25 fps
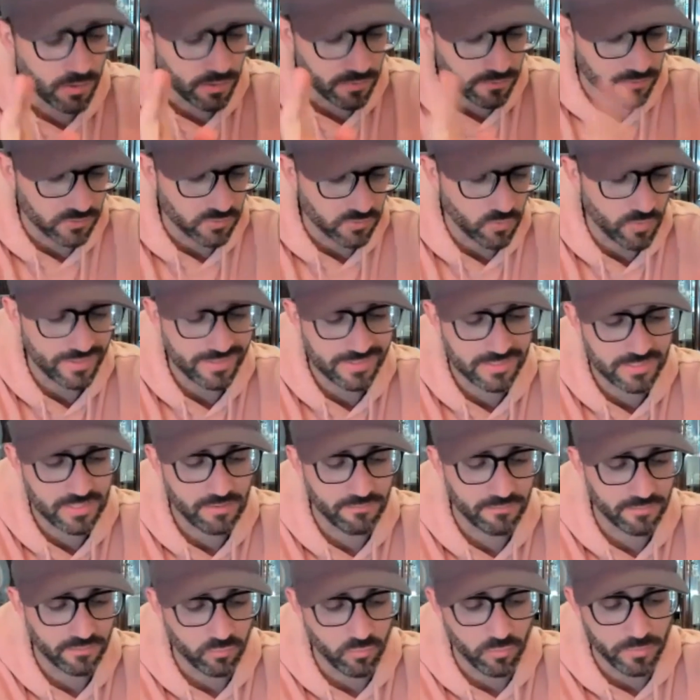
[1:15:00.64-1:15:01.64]
and the
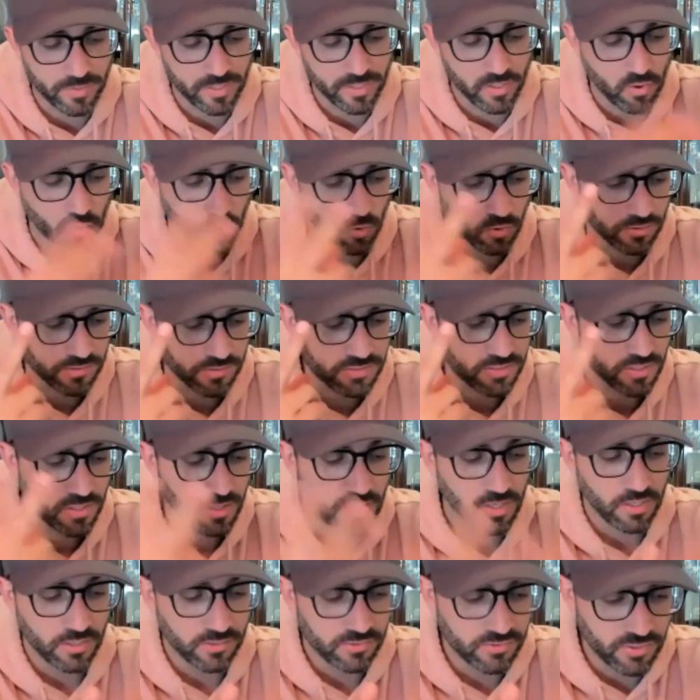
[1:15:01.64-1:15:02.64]
27th will be course
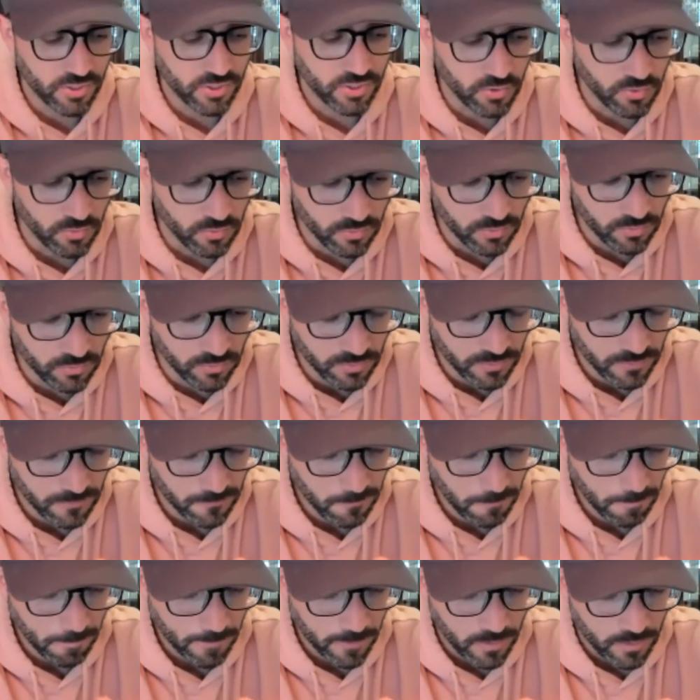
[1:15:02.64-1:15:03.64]
2.
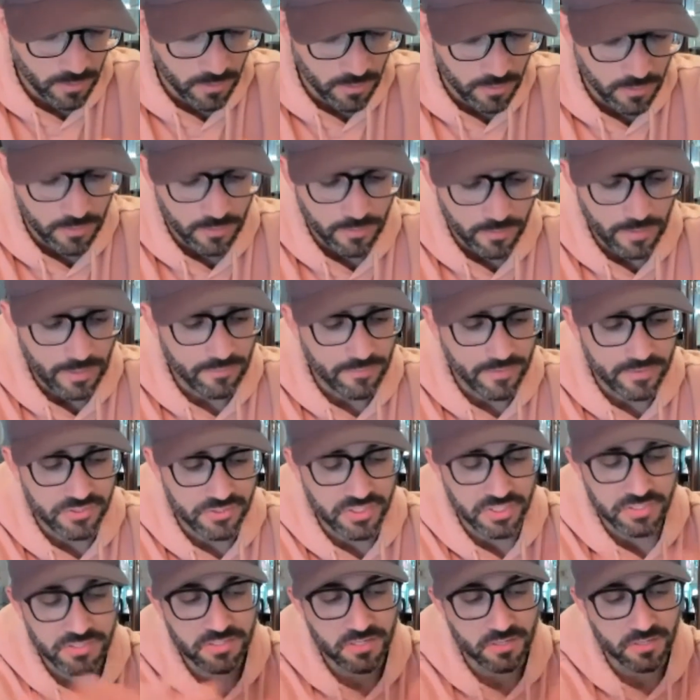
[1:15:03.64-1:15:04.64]
And then
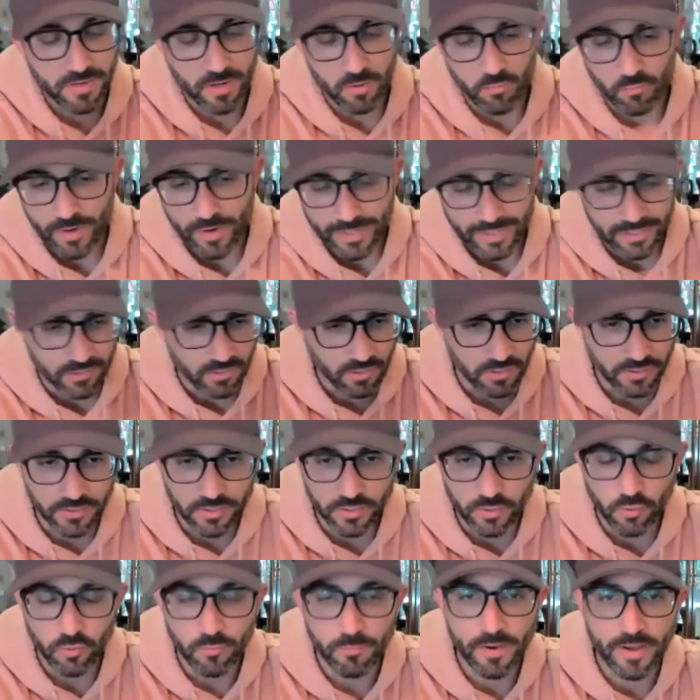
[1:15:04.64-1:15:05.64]
Gene's going to be a regular in
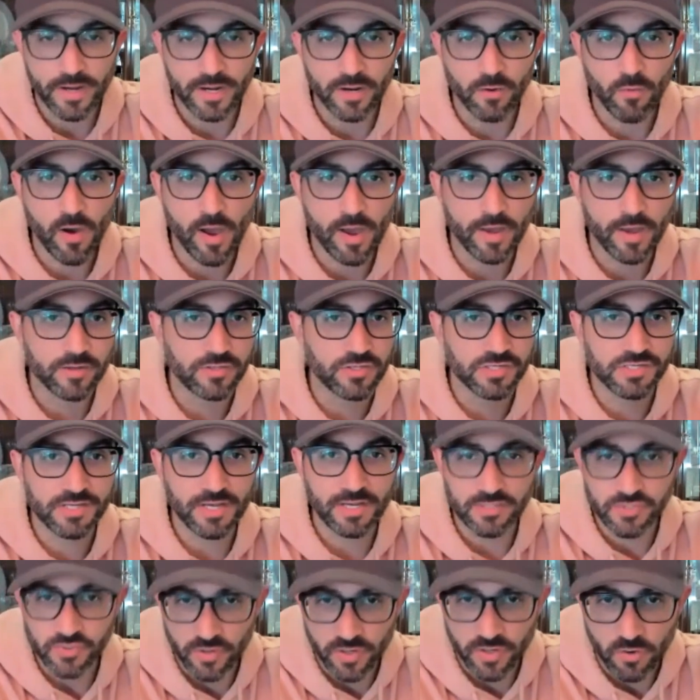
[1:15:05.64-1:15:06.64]
the group anyway, and just
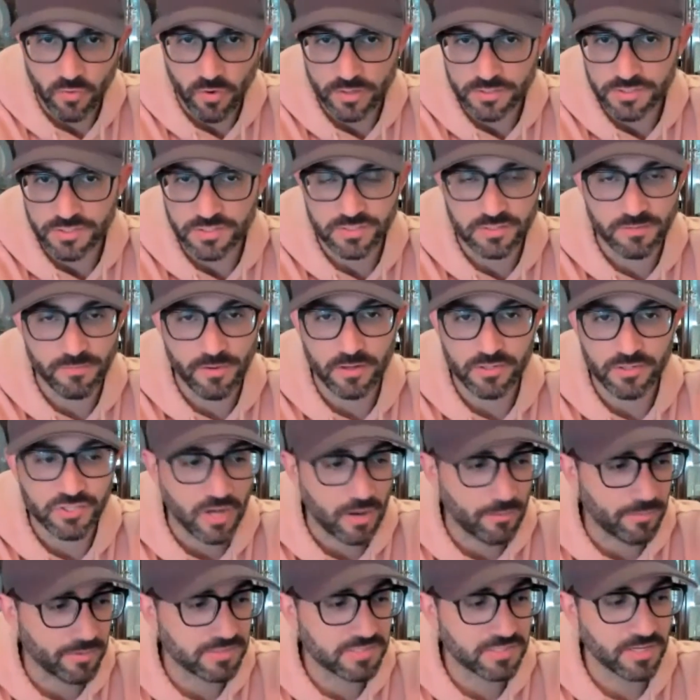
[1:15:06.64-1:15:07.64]
answering questions about
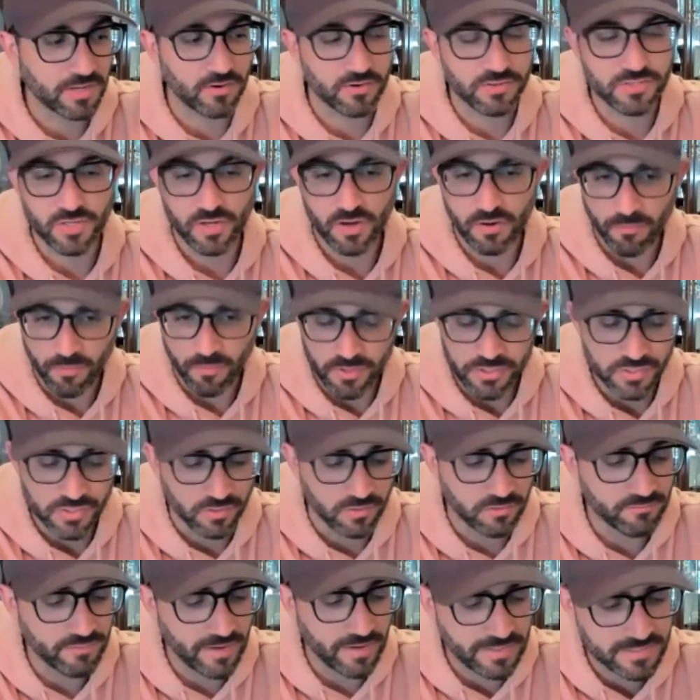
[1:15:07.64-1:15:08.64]
shopping centers and
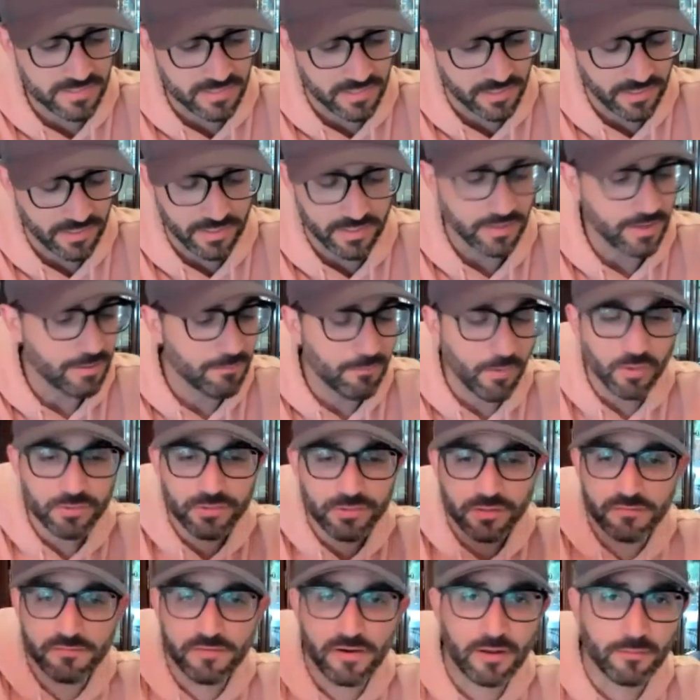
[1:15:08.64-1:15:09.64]
commercial investing and
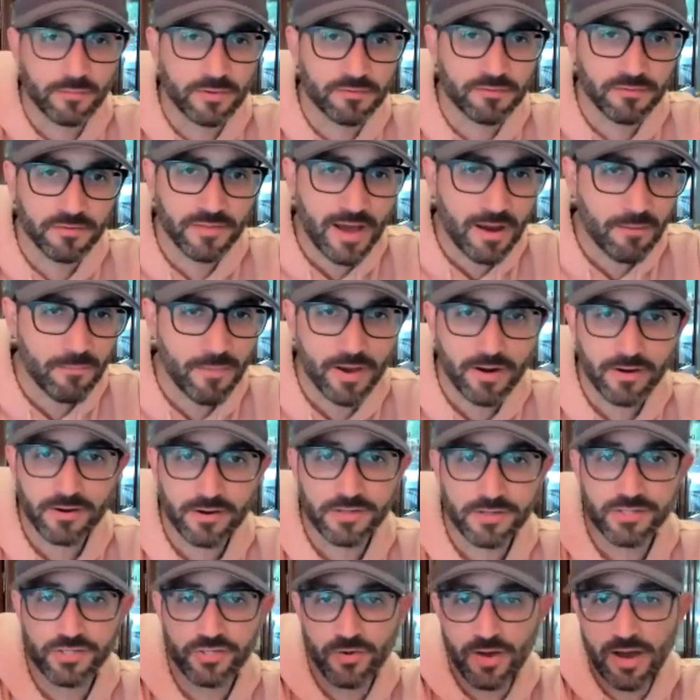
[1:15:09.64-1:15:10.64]
multifamily for that matter,
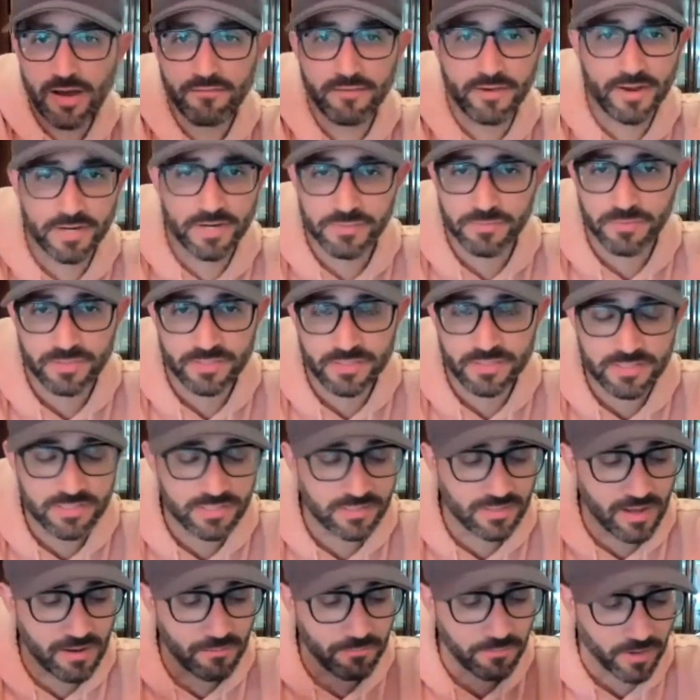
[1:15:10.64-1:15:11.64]
because you have an expertise
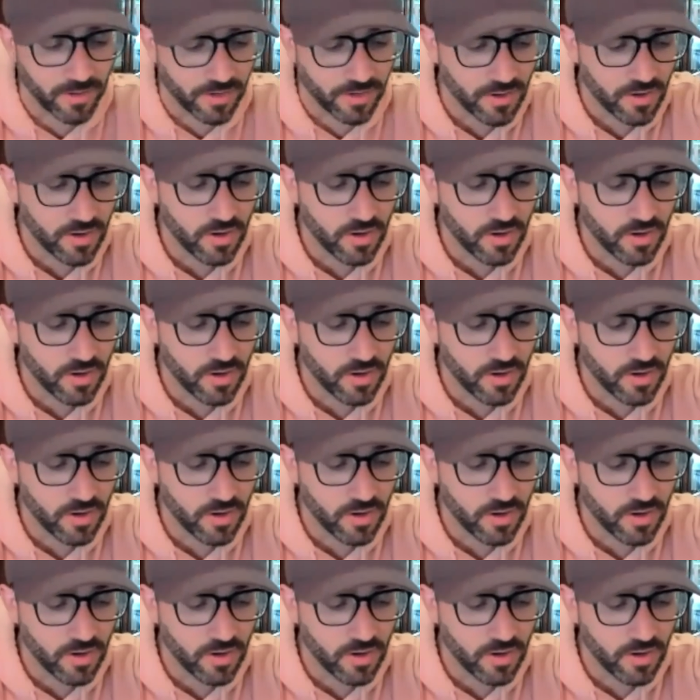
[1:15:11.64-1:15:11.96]
in that. But